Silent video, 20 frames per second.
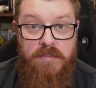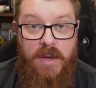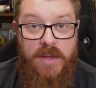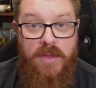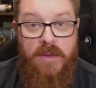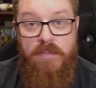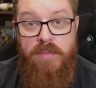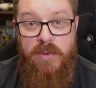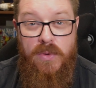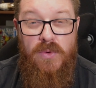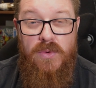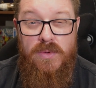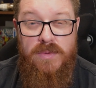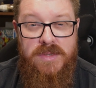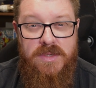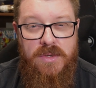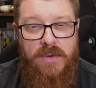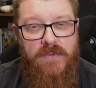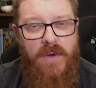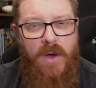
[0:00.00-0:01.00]
but the pool
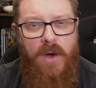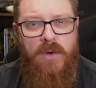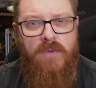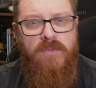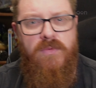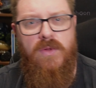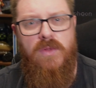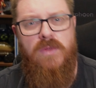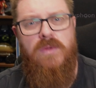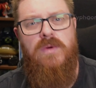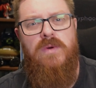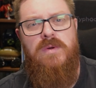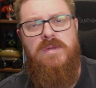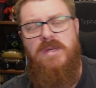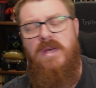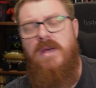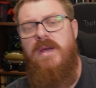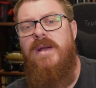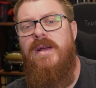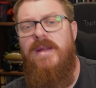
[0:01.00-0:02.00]
sort of
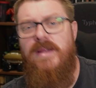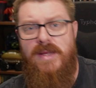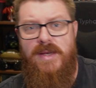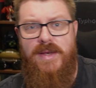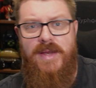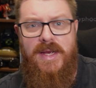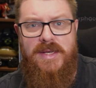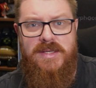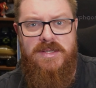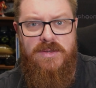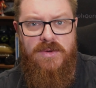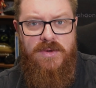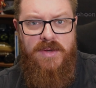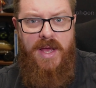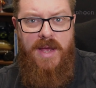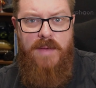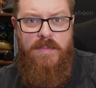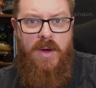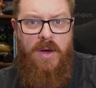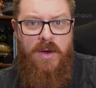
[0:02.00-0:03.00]
overlooked the next door
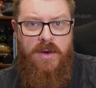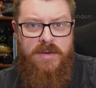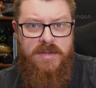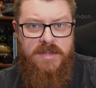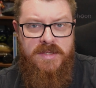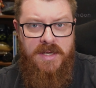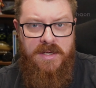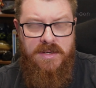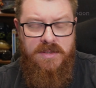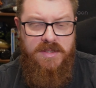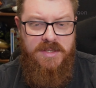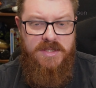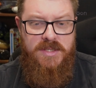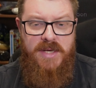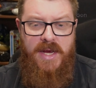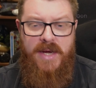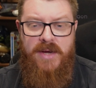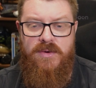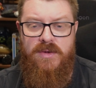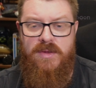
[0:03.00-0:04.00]
neighbour hotel, the
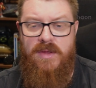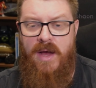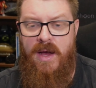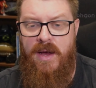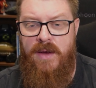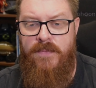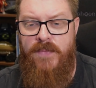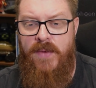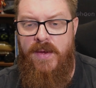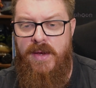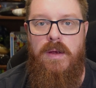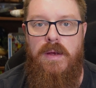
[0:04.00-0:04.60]
Shangri-La.